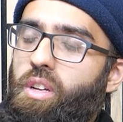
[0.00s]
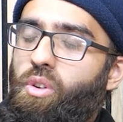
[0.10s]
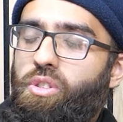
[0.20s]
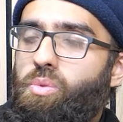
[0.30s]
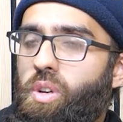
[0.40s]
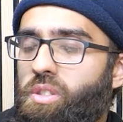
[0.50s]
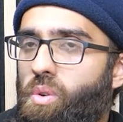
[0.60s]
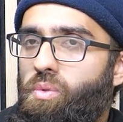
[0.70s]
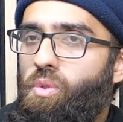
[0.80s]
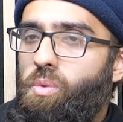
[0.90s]
just West
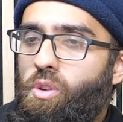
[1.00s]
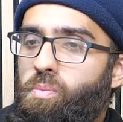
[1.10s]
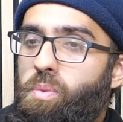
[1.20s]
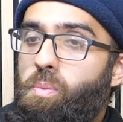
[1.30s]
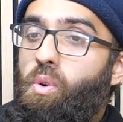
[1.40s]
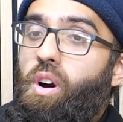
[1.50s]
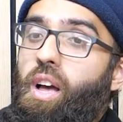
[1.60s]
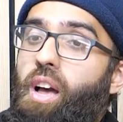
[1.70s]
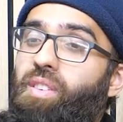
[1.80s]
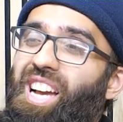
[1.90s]
overall, because people
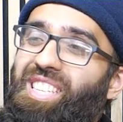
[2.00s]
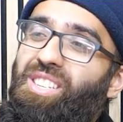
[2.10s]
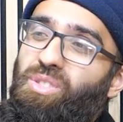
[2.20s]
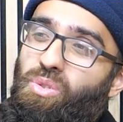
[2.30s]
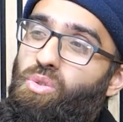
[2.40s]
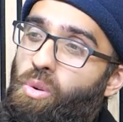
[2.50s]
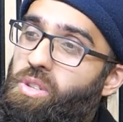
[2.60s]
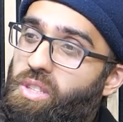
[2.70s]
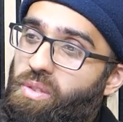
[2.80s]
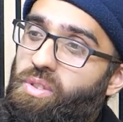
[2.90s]
have access to so
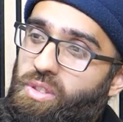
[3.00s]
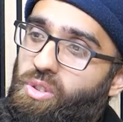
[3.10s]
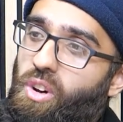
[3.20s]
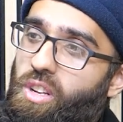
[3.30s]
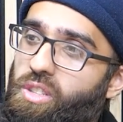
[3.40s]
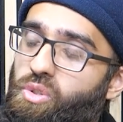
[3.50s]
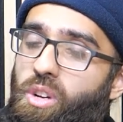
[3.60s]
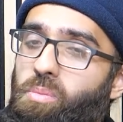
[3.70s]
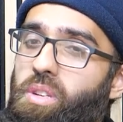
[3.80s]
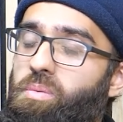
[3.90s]
much different scholars, you
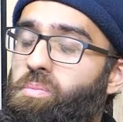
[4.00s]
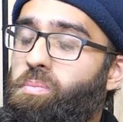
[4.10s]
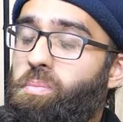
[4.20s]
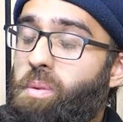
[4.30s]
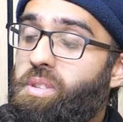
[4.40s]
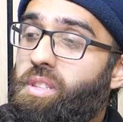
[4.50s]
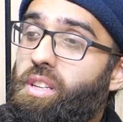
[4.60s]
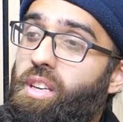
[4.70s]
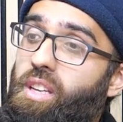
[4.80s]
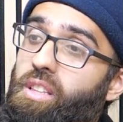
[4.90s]
can be maybe
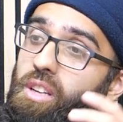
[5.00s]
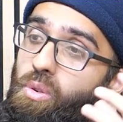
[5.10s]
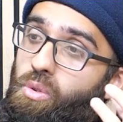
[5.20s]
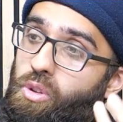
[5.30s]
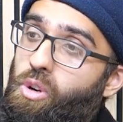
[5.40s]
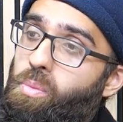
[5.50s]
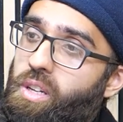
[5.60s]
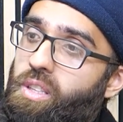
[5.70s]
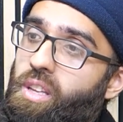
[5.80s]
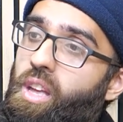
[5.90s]
studying in Darul
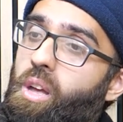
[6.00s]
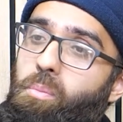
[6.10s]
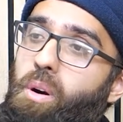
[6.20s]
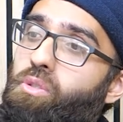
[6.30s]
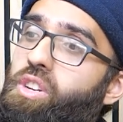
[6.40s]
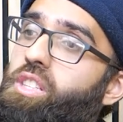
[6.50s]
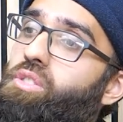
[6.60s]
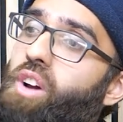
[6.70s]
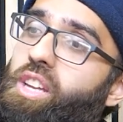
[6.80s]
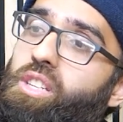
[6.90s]
Deoband by reading the
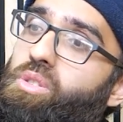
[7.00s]
writings